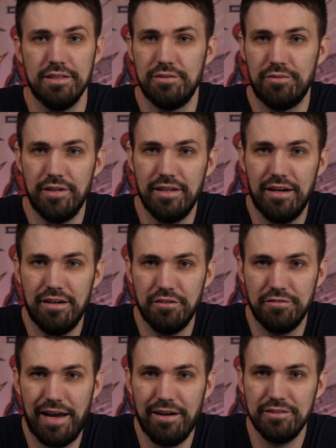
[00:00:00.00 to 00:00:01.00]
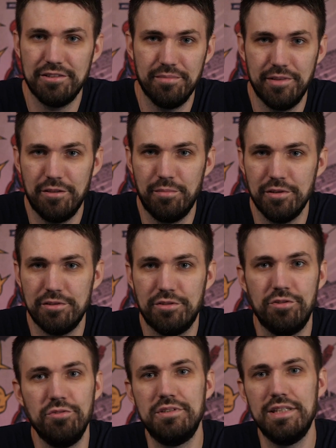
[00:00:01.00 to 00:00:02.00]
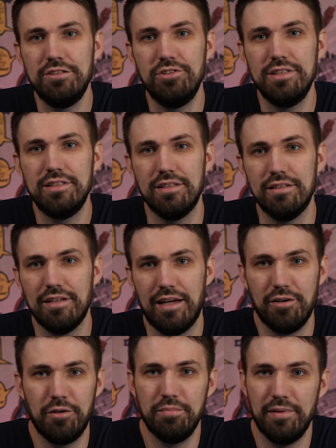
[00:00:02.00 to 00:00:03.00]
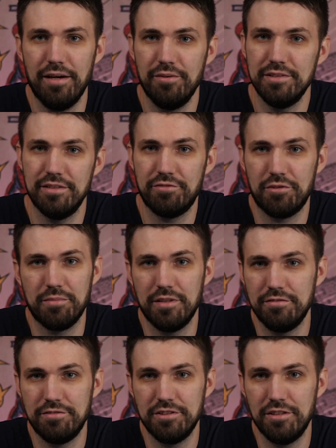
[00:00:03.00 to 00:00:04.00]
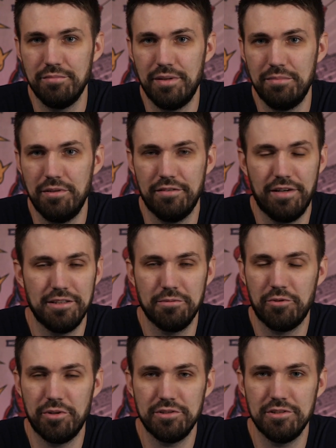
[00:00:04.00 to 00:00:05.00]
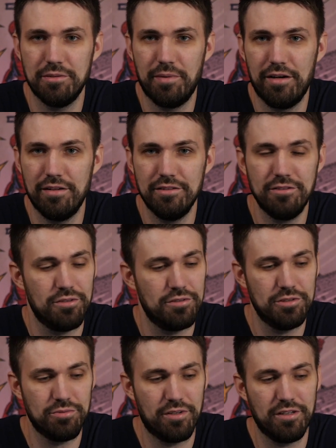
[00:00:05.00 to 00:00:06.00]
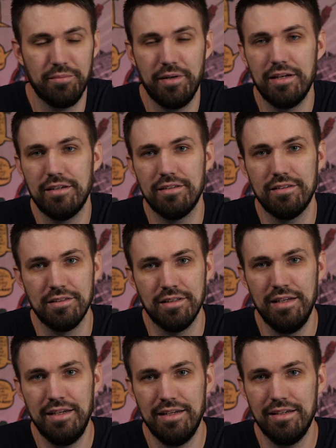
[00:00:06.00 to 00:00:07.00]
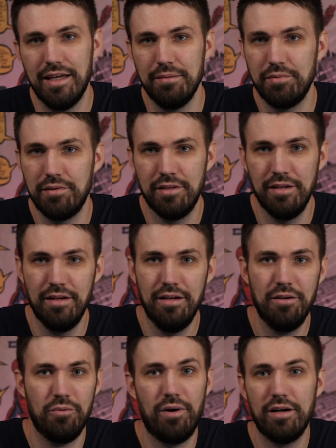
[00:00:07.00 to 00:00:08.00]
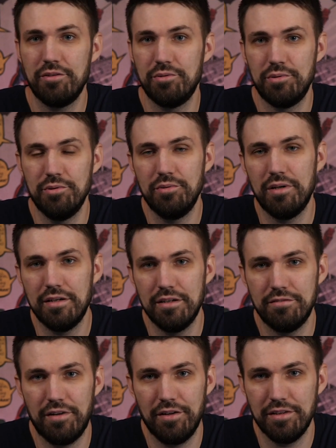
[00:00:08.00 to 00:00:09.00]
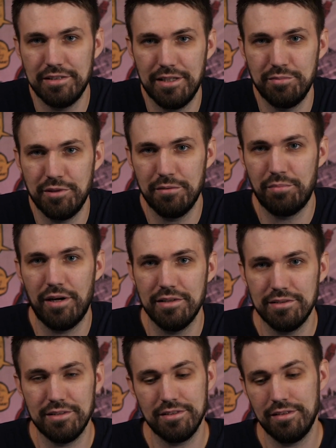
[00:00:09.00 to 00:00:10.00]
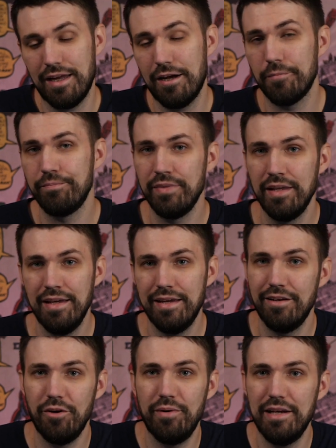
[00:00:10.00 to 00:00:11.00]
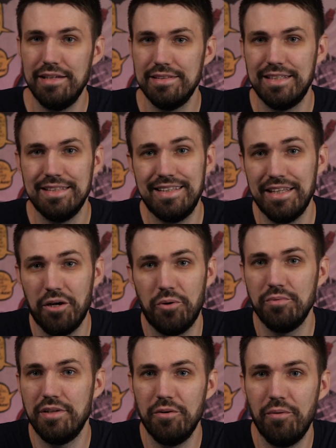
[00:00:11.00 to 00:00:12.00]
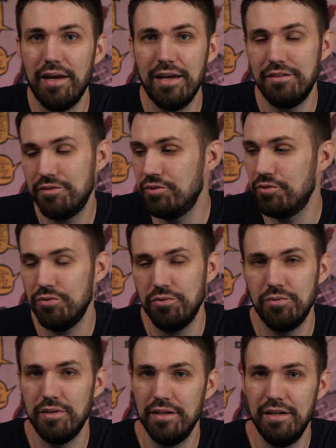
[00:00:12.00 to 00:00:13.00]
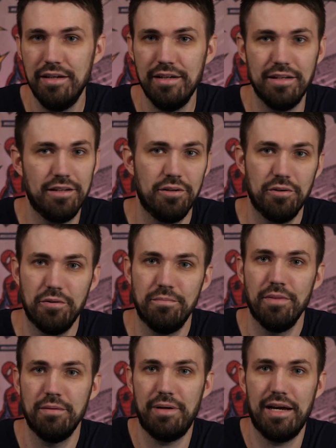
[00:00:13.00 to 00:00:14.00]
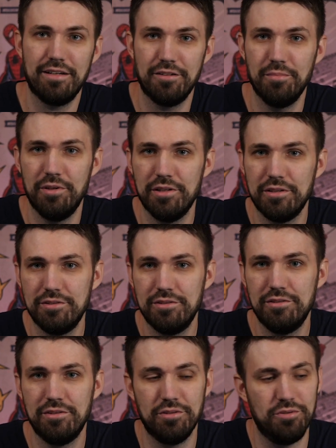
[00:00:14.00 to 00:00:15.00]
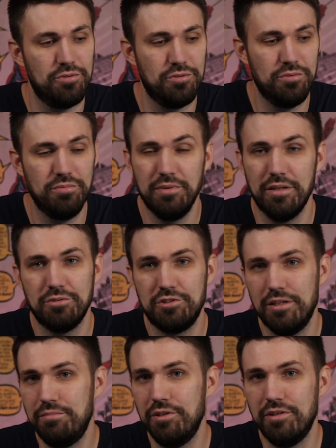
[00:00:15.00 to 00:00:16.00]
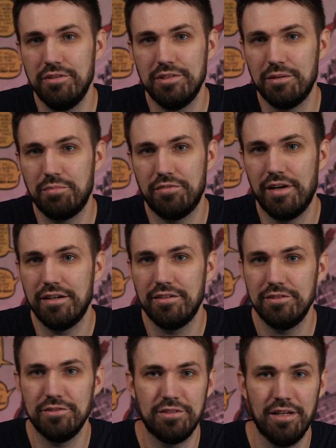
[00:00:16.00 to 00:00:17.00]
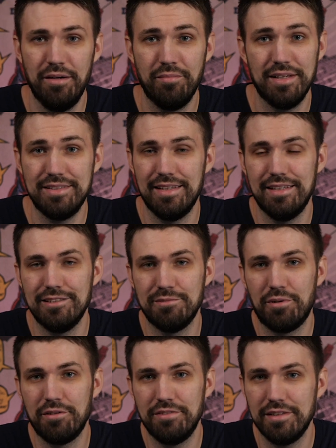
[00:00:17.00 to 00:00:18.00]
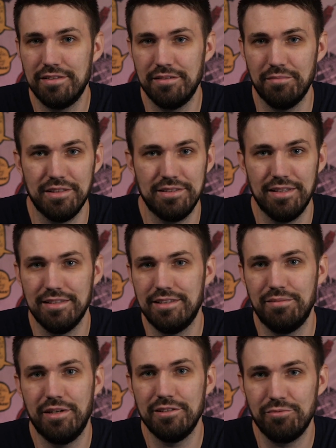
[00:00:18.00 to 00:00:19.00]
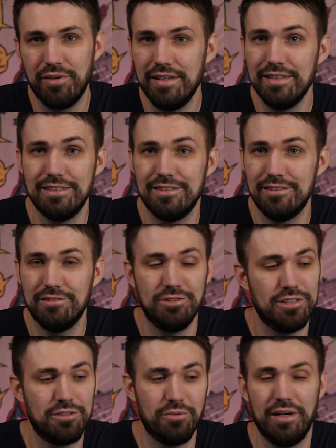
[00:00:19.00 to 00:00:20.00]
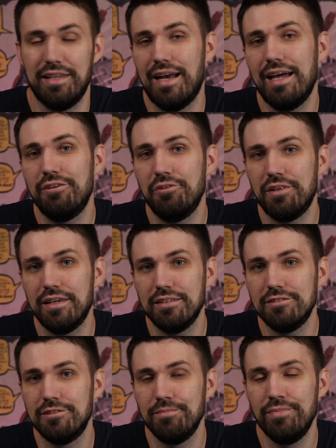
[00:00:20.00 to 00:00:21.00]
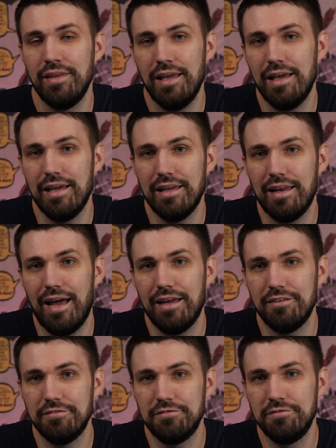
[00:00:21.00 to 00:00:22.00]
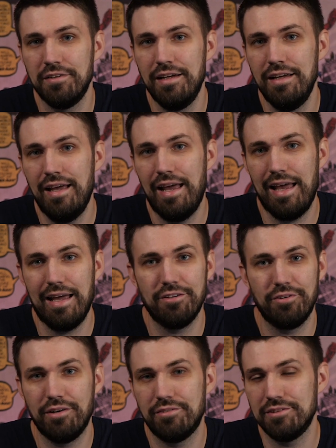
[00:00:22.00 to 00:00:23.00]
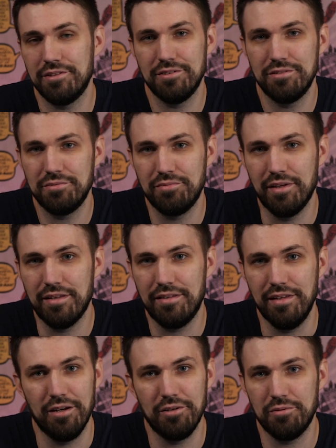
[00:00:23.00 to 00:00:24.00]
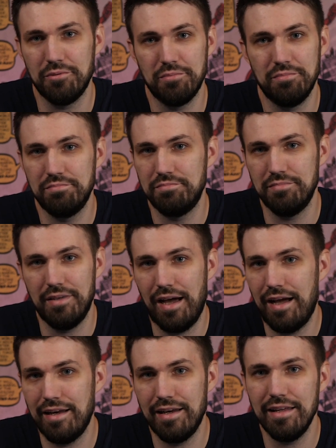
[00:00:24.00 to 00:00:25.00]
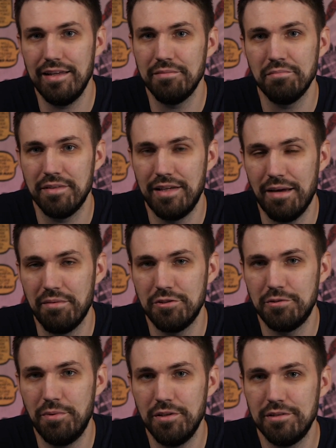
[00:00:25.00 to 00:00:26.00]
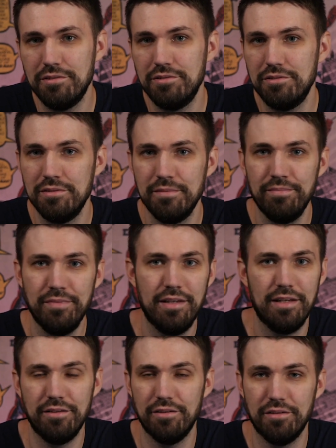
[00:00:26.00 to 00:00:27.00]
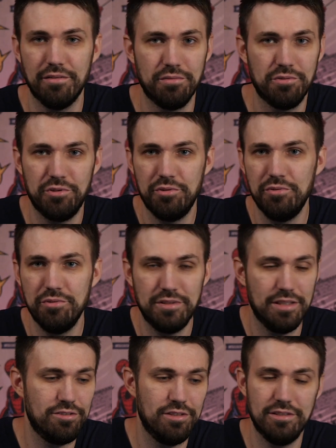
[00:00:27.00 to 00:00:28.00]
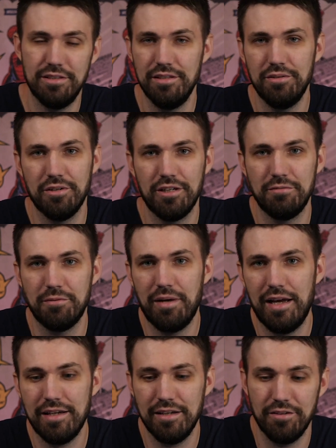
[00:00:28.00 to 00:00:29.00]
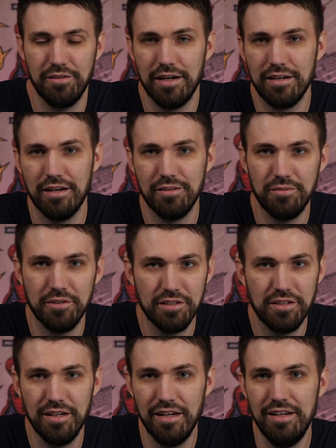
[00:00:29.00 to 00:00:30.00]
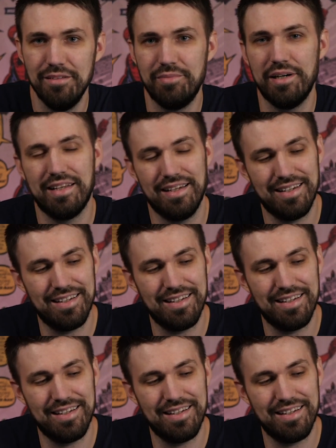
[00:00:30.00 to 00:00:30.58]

that's the rundown of how to submit your books to CGC. I hope that was informative for some people. I've had some questions about it, so just wanted to make a in-depth walkthrough of all the steps of the process. Now, in no way is this the only way to, you know, pack your books, to, you know, ship. You can use other providers. I'm not saying this is perfect. I'm not saying this is the best way. This is just the way that I do things, and I have had great results with, you know, not any damaged books, either to CGC or coming back, you know, knock on wood. But